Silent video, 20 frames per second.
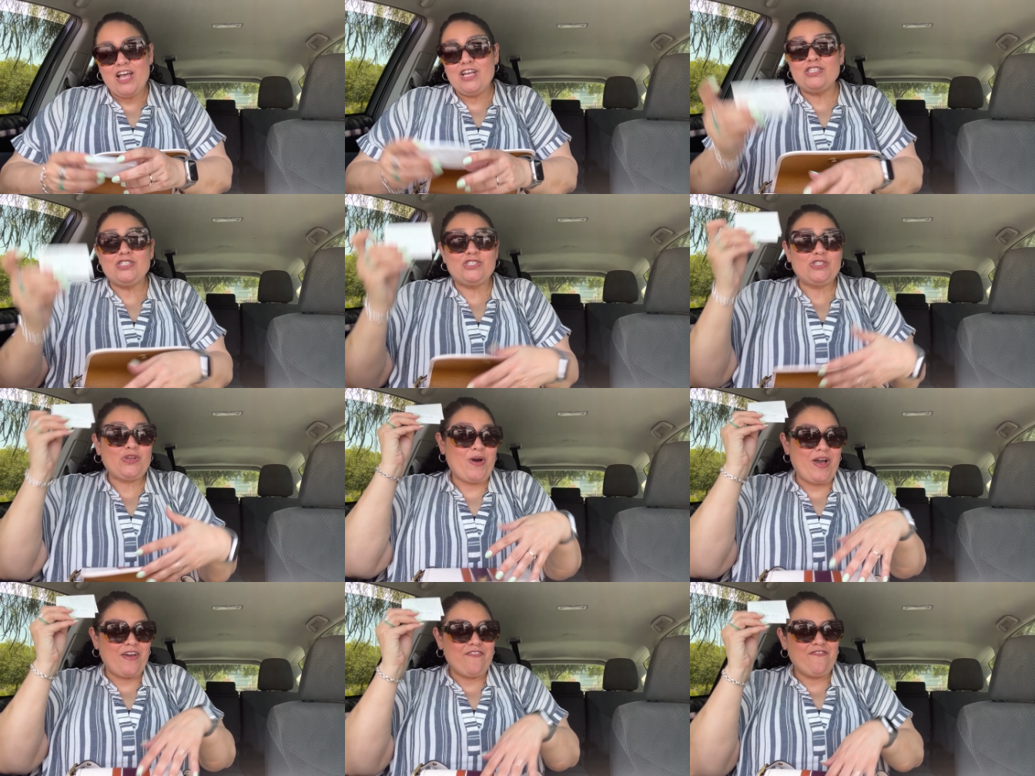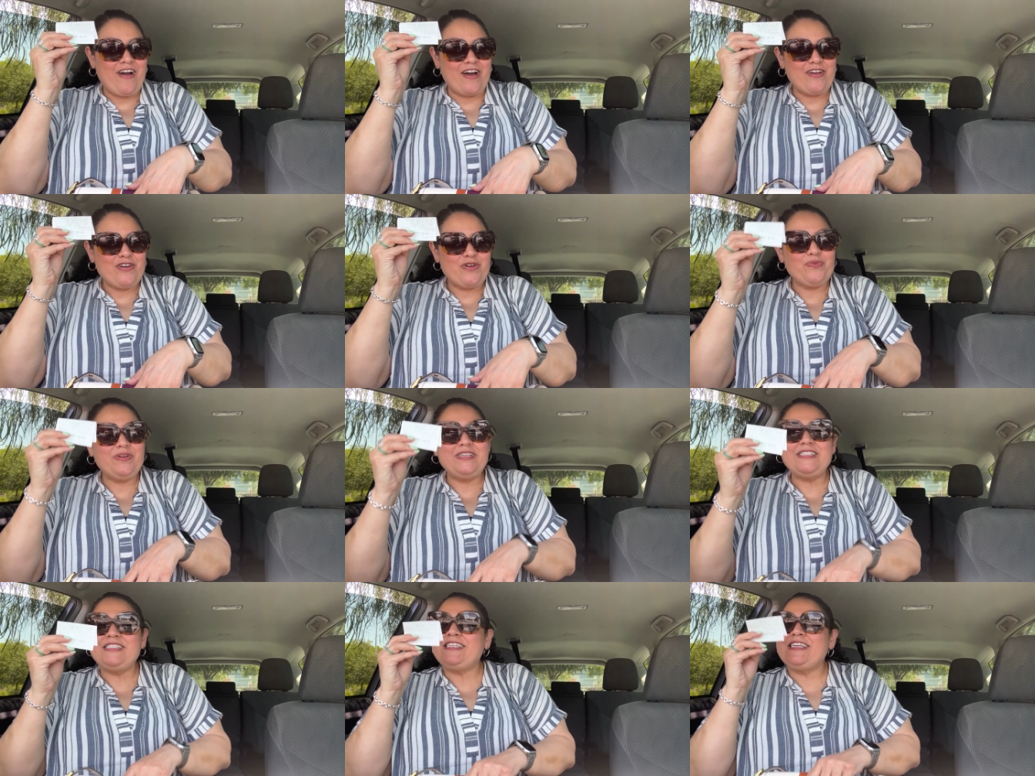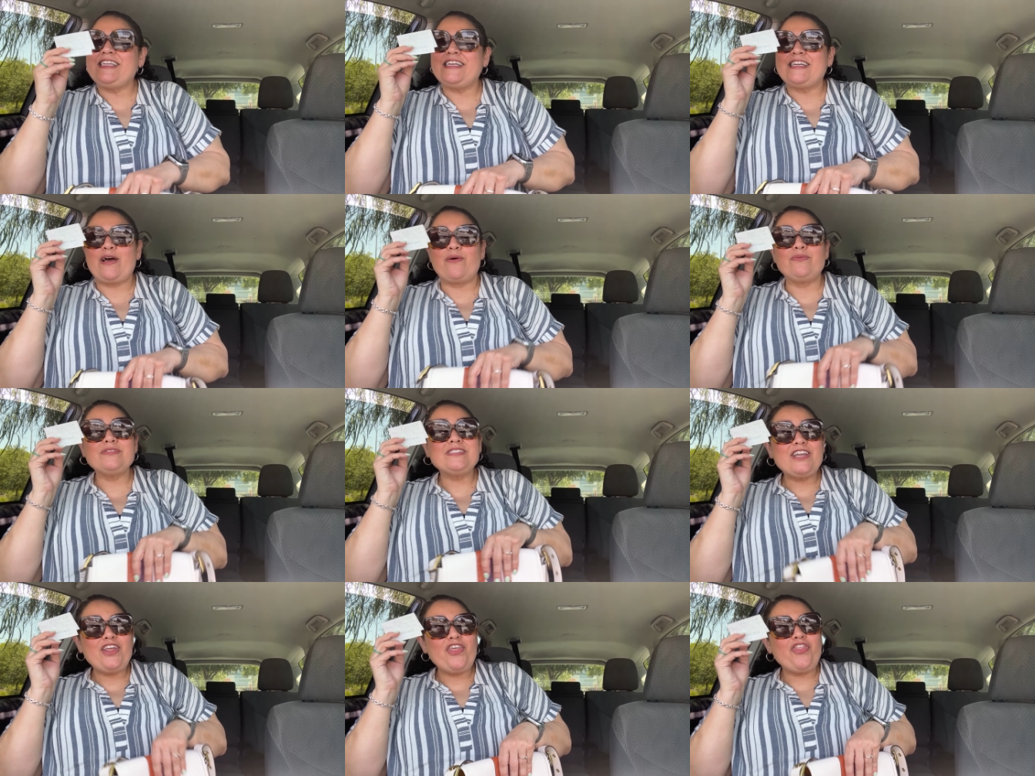so i found a receipt and i
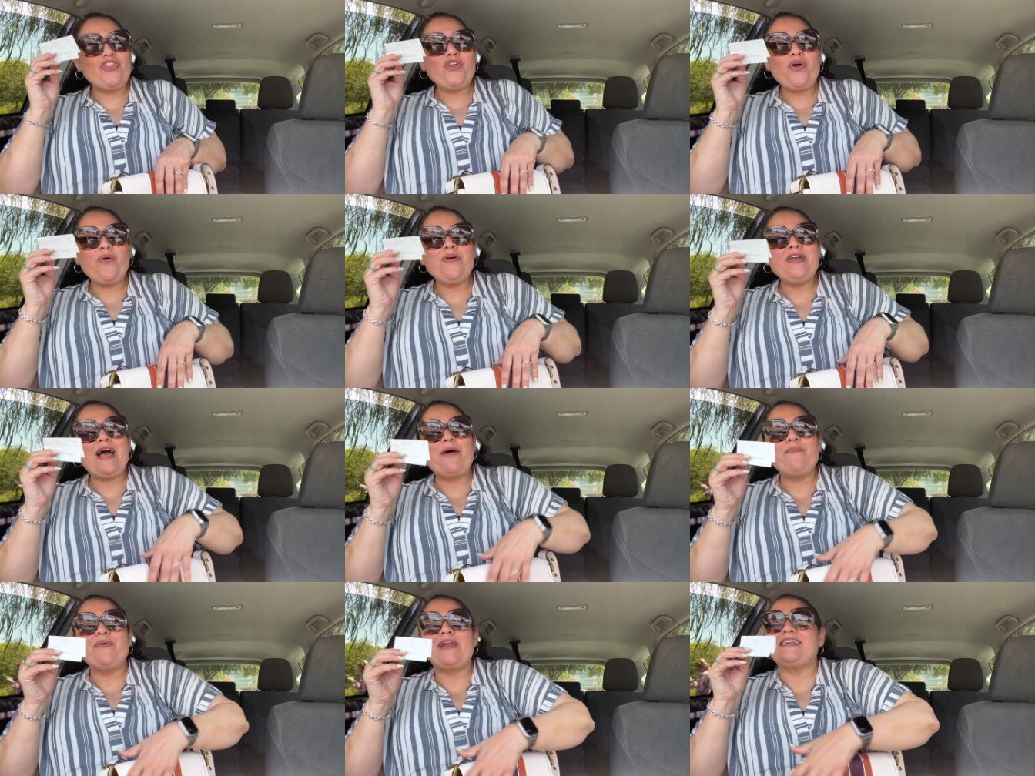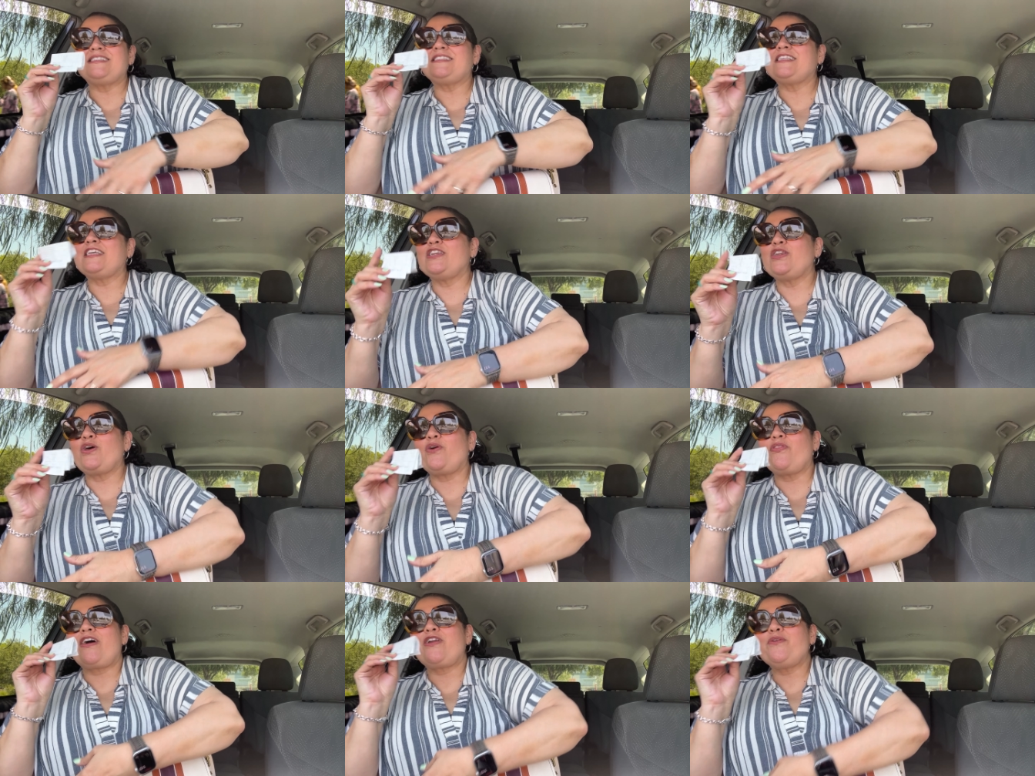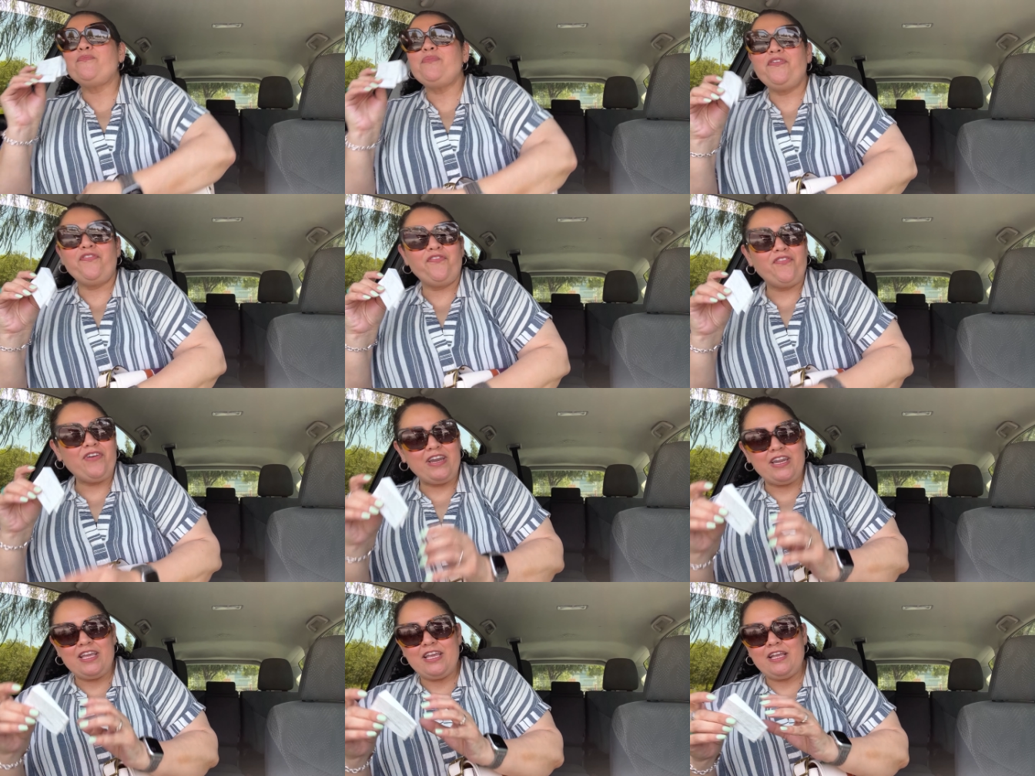was gonna throw it out but i said no that'll be
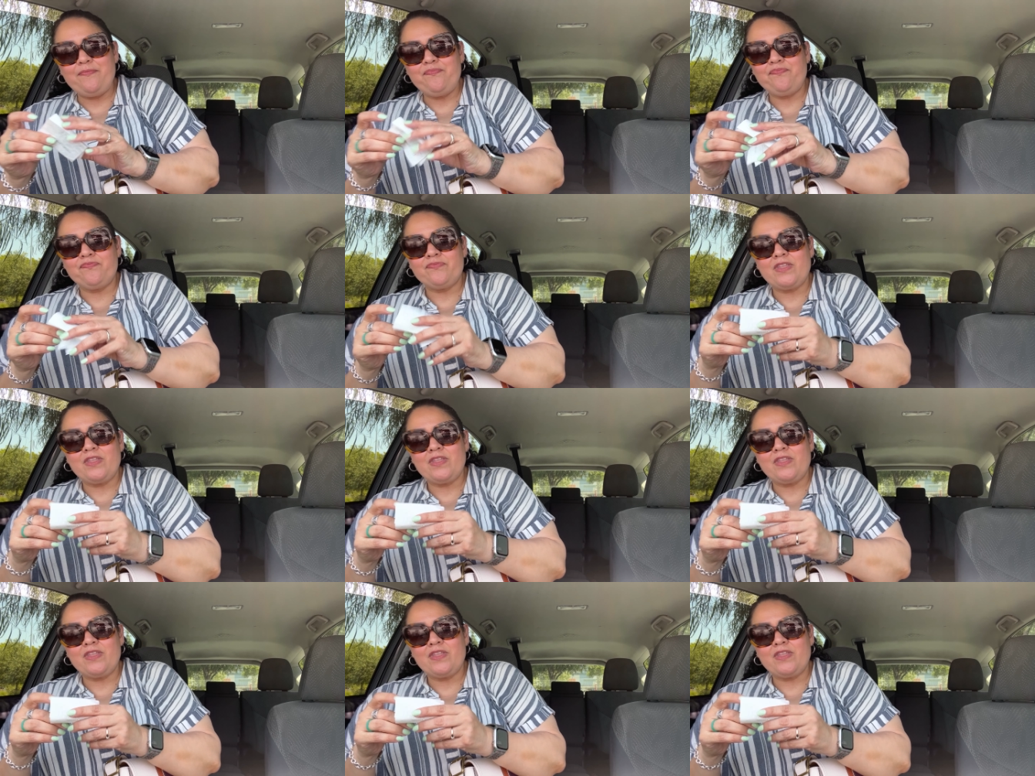funny